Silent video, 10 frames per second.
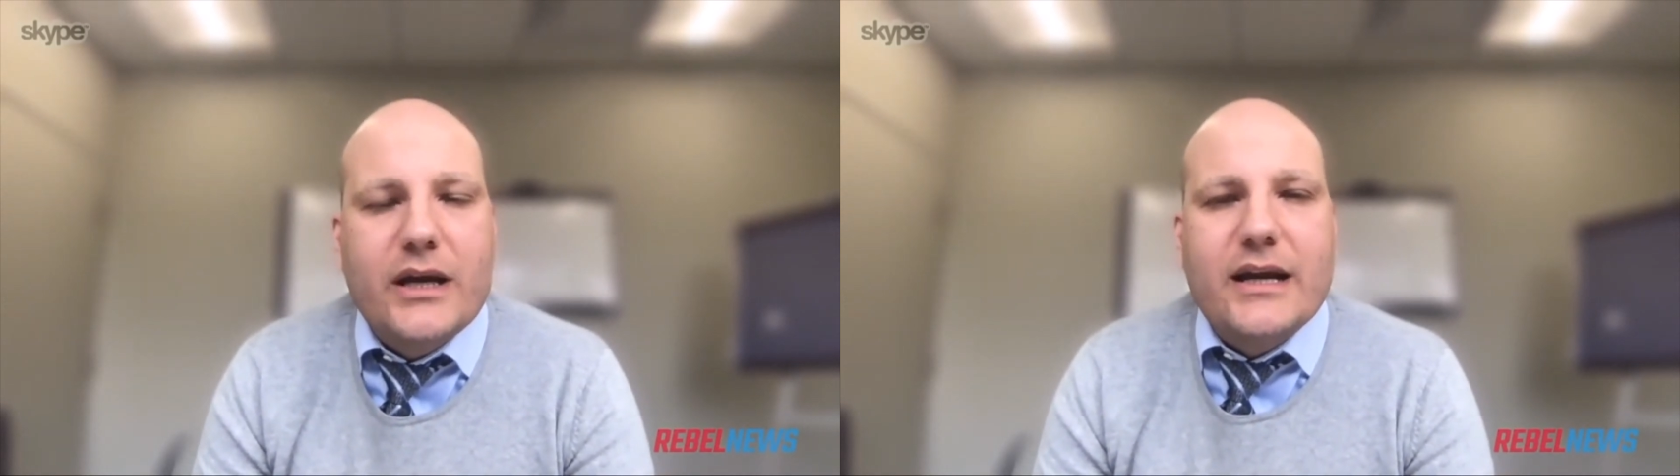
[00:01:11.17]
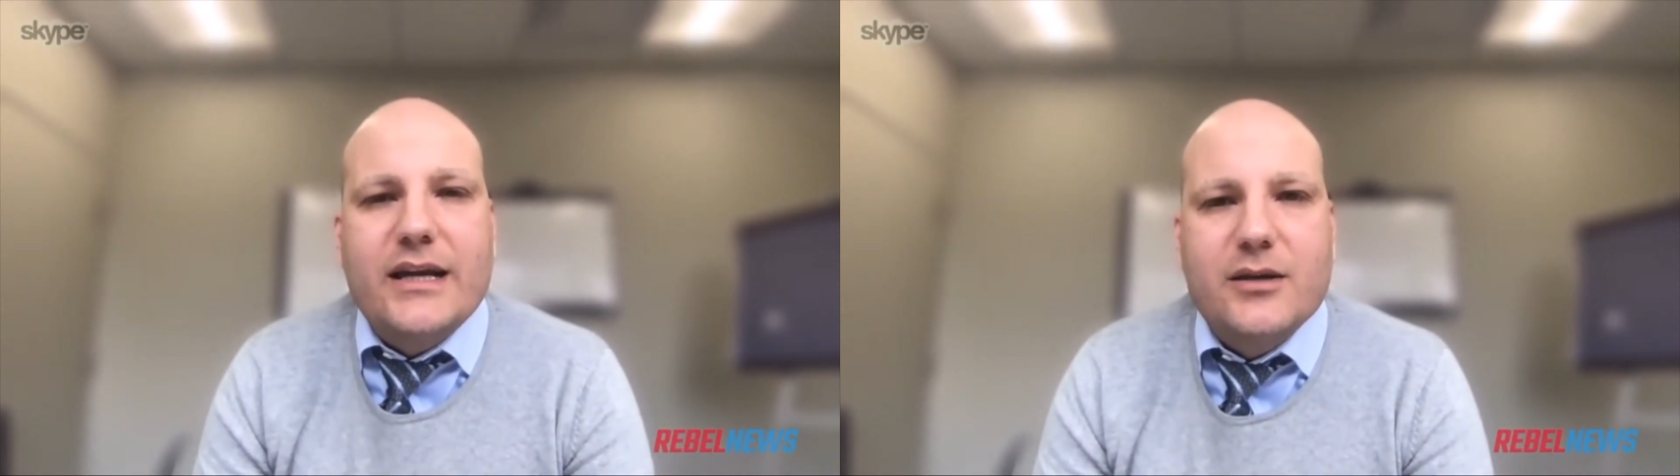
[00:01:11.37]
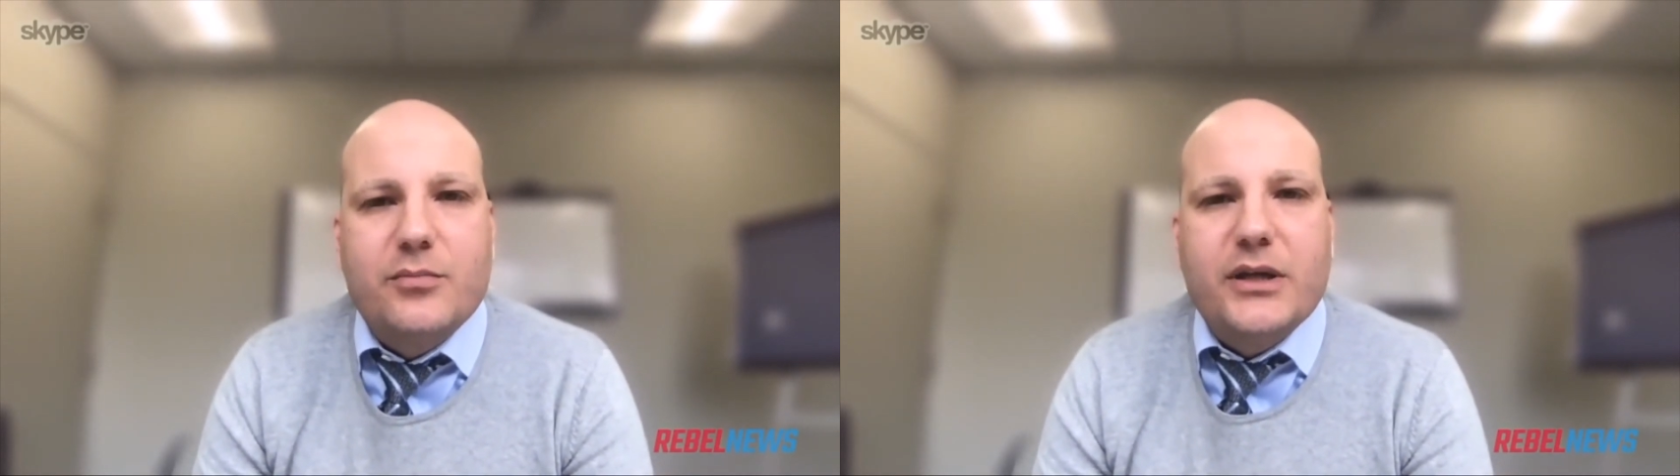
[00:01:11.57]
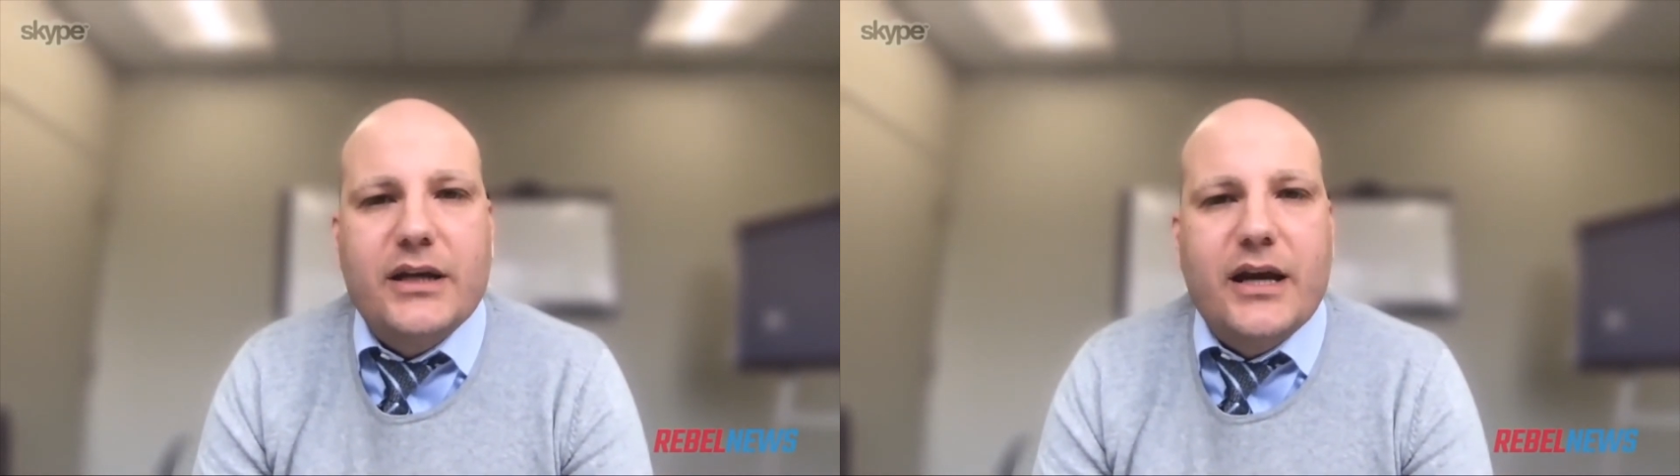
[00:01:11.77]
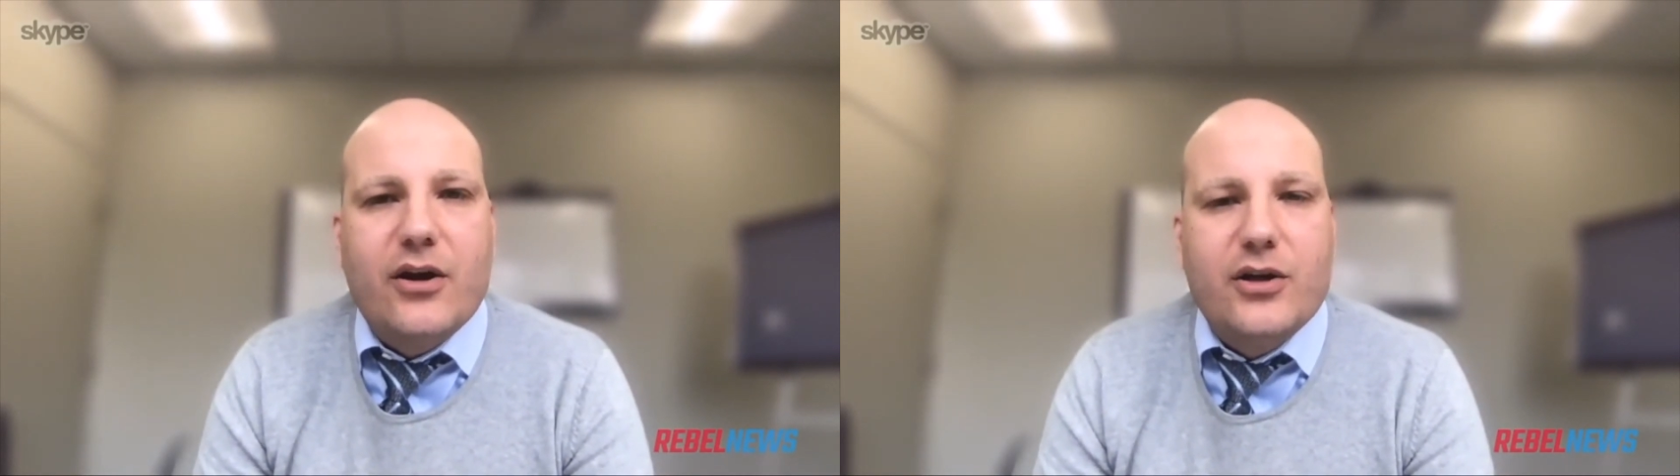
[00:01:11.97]
win and I can
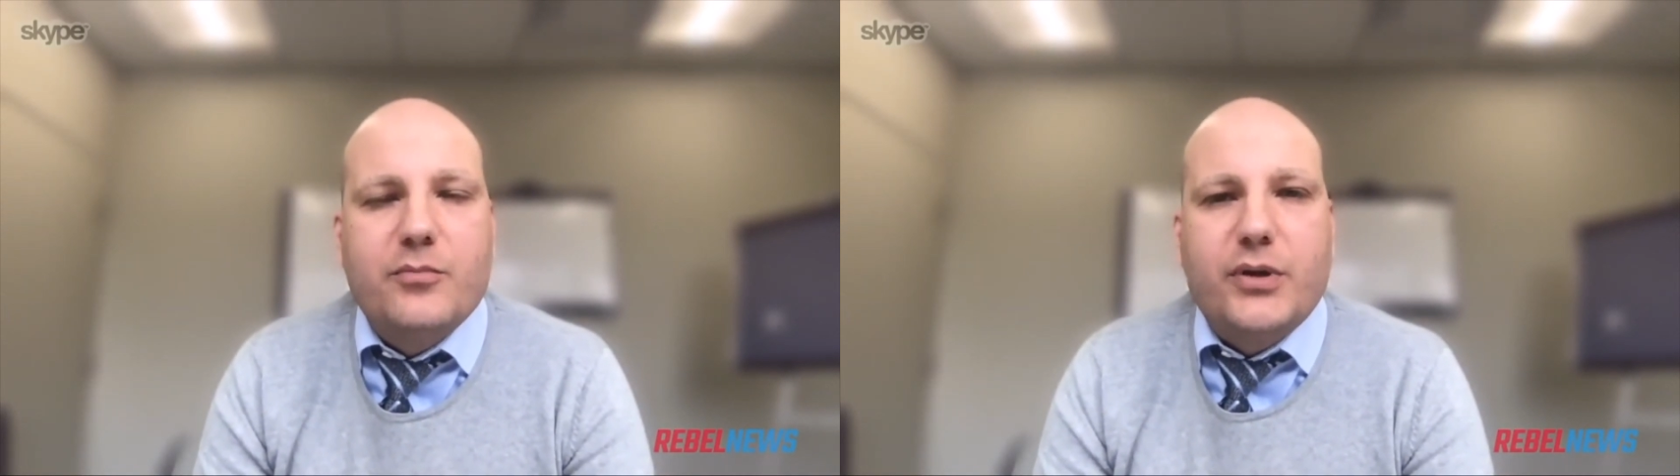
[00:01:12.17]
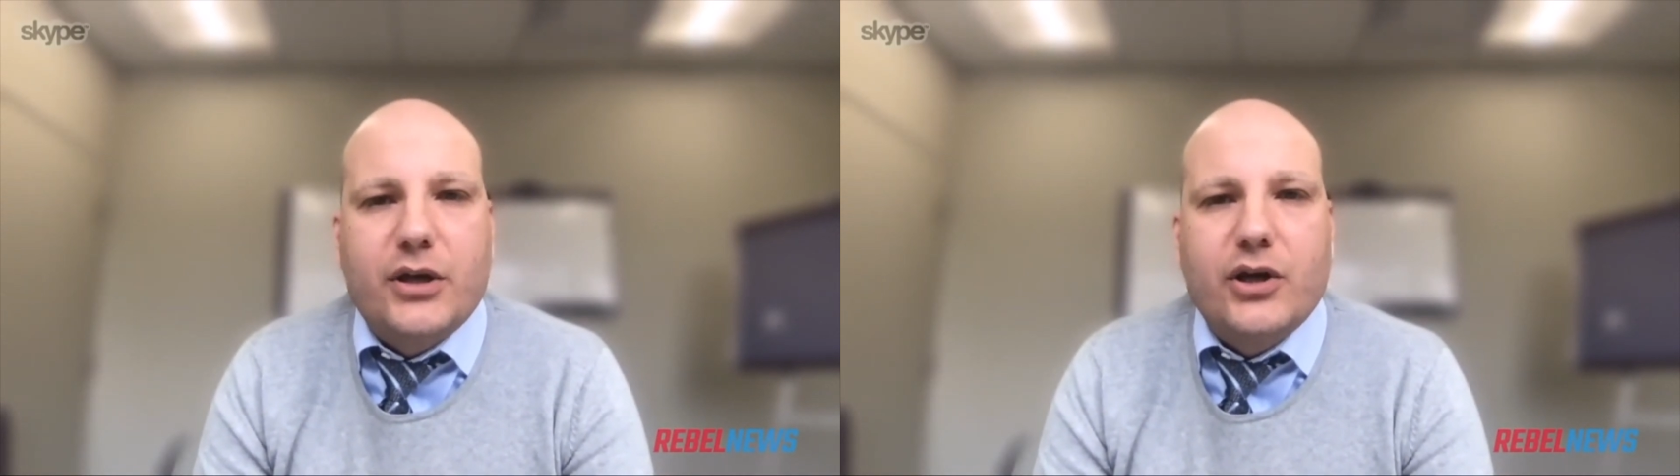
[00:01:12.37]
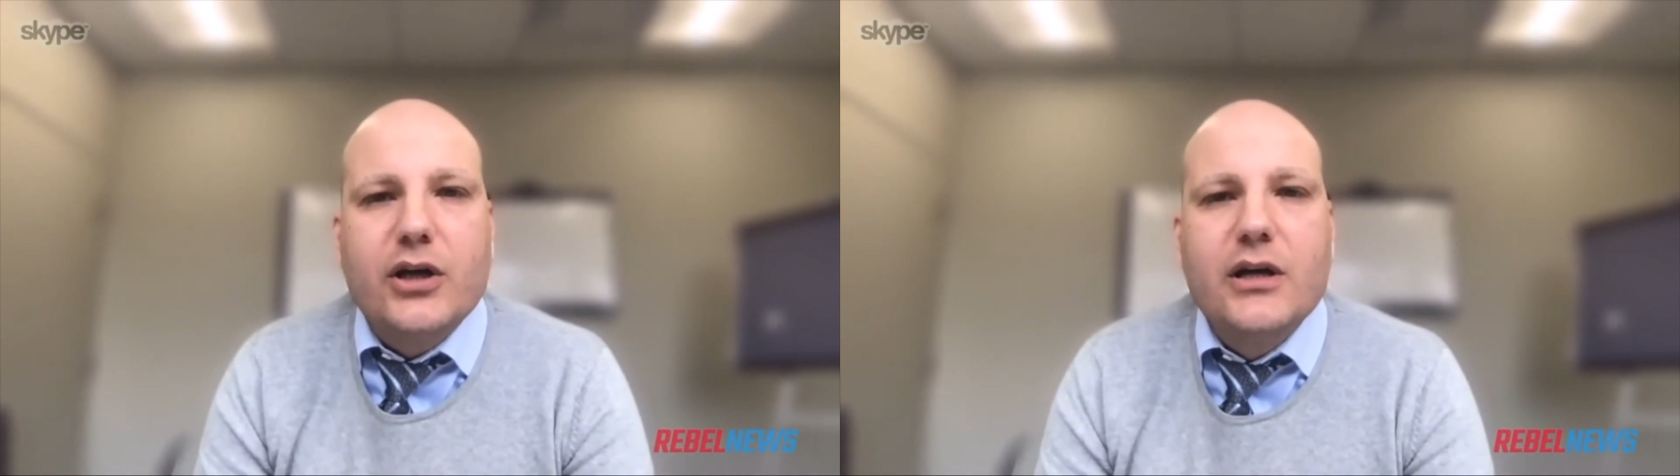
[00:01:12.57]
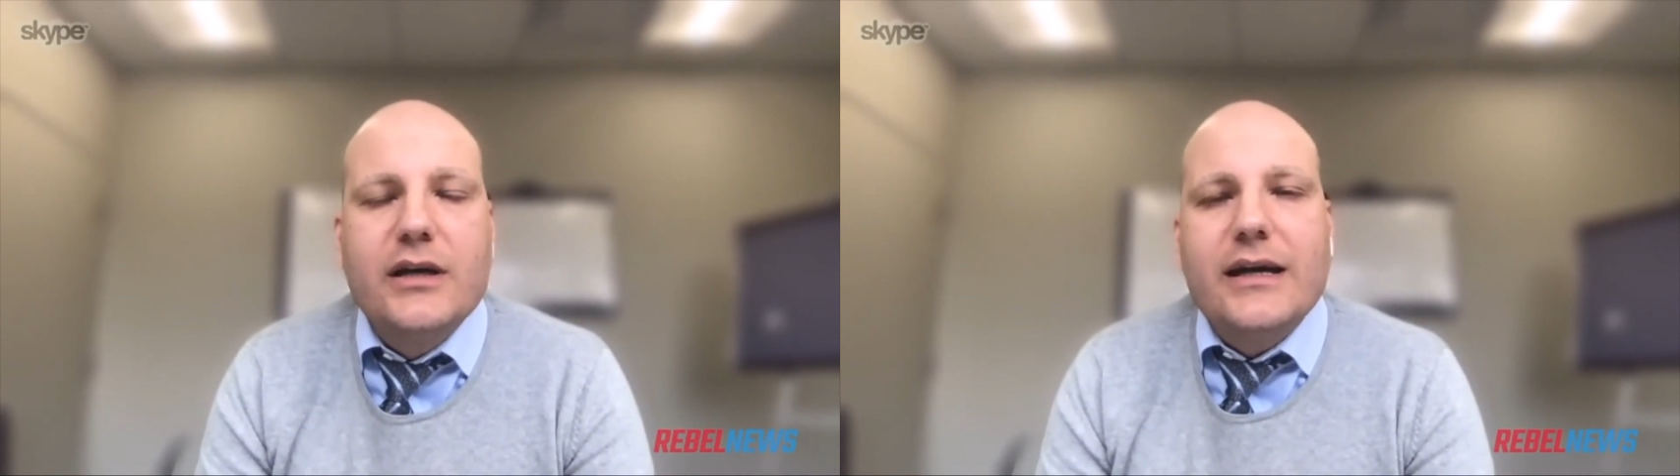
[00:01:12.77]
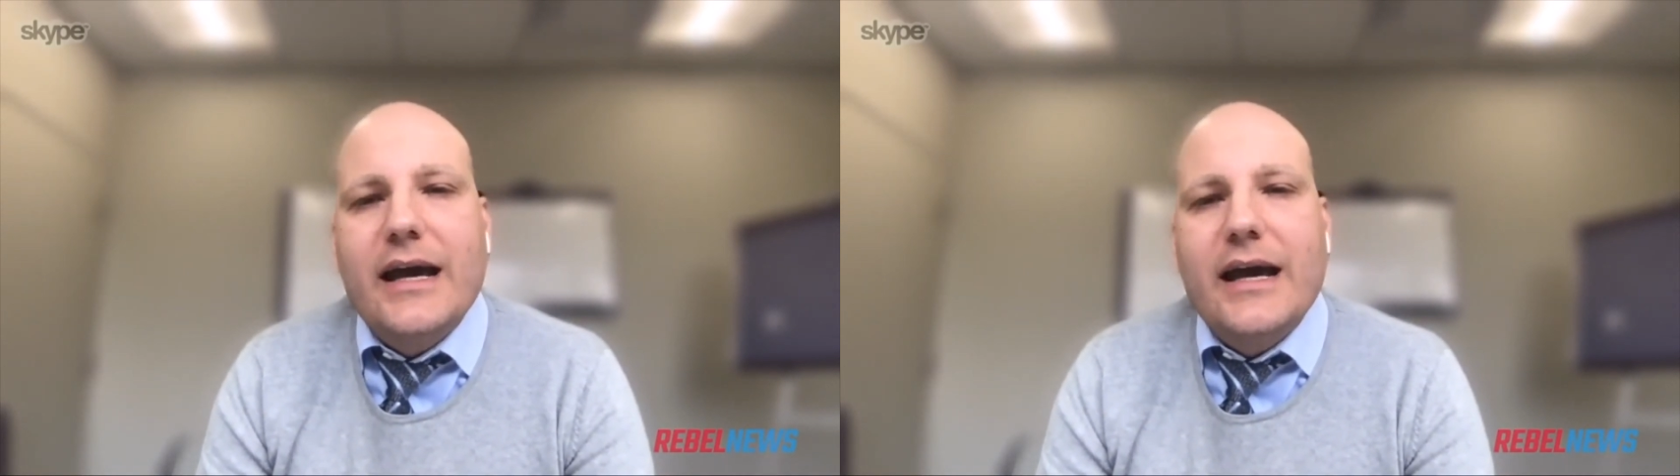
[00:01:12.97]
beat Aaron and Peter,